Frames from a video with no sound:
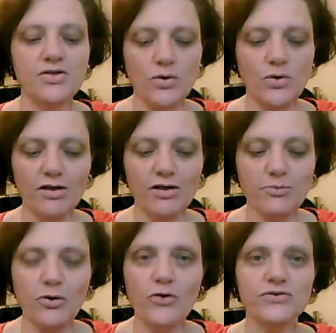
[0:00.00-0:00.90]
And so I've got
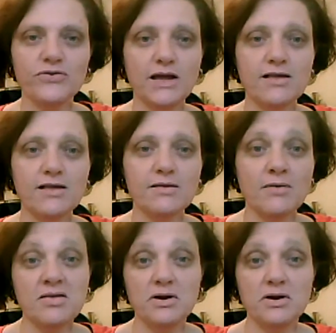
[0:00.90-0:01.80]
some goals for the next 6
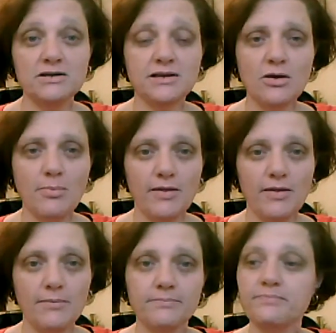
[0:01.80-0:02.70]
months. I wanted to tell you about
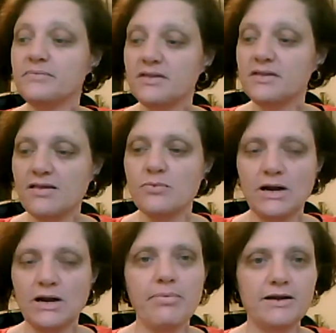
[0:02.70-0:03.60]
them. This is
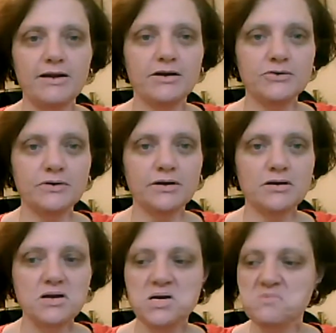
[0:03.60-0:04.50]
what I'm planning on doing.